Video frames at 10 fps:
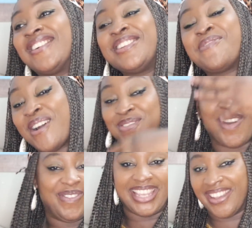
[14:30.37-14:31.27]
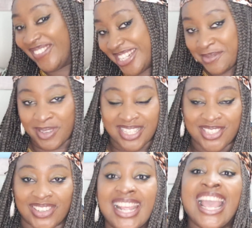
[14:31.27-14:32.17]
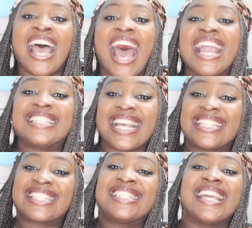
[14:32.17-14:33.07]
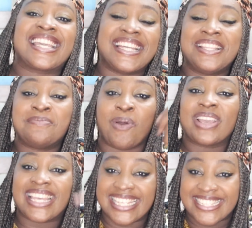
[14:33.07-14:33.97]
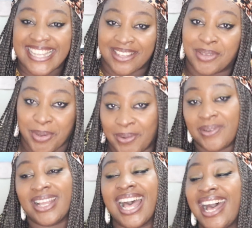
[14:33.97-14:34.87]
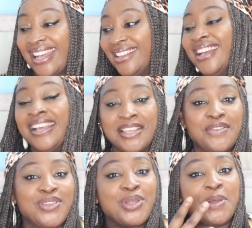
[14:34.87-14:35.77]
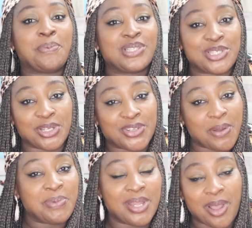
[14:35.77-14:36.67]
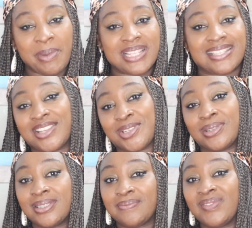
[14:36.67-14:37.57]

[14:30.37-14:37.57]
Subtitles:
You have come again with this position. I said snake in the monkey shadow. If you know the position, drop in the comment section.